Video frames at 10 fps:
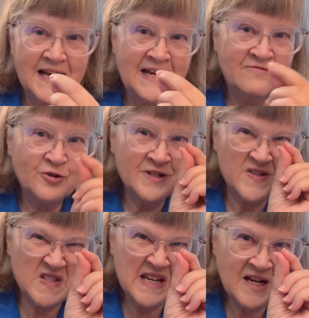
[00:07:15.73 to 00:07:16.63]
And for a
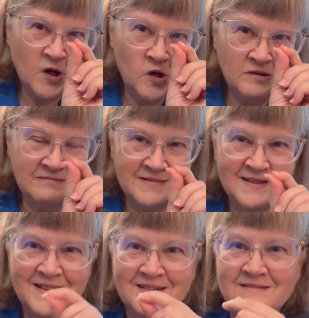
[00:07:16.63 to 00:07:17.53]
single
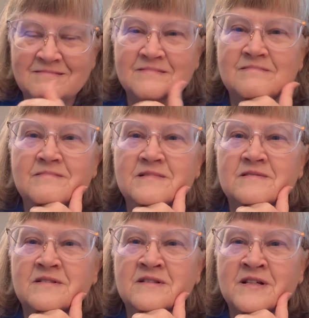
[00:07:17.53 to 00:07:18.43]

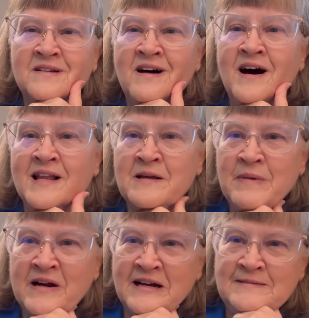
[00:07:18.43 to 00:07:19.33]
little holly
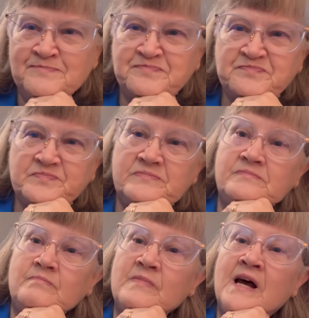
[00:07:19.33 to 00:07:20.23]
berry,
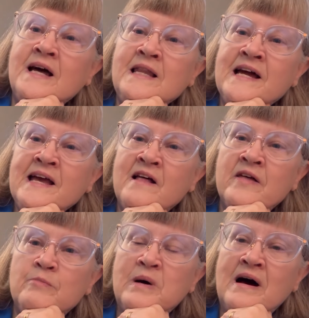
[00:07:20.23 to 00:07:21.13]
I like how
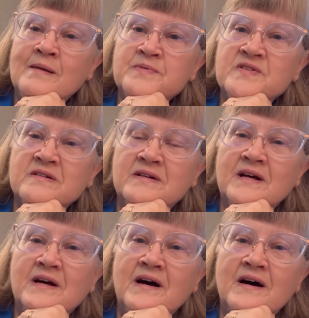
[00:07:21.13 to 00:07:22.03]
that pops.
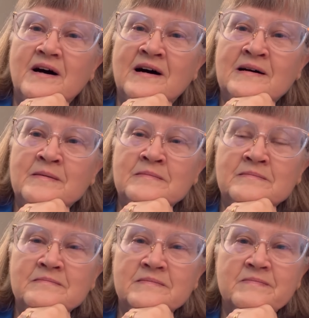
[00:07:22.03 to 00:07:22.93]

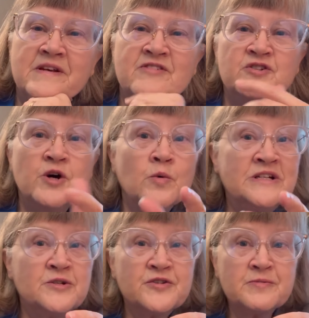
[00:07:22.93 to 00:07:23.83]
If you don't
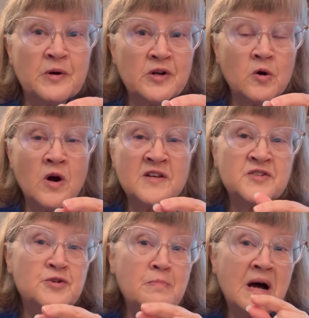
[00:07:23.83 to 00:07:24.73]
want to do a Smyrna
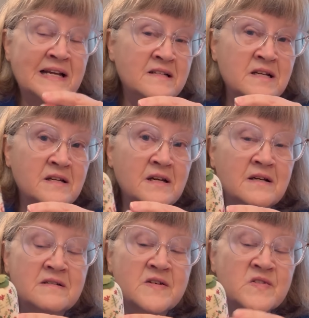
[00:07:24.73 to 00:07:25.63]
cross, you might
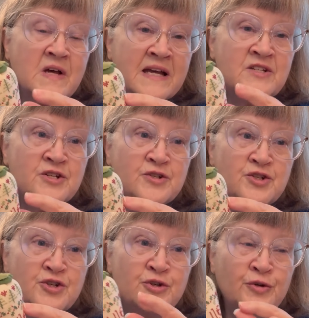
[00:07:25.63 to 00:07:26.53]
decide to
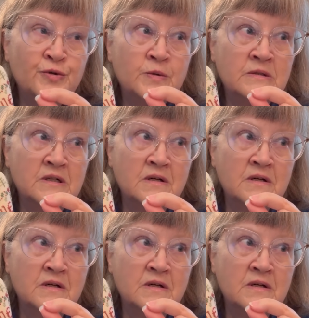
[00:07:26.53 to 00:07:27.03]
do,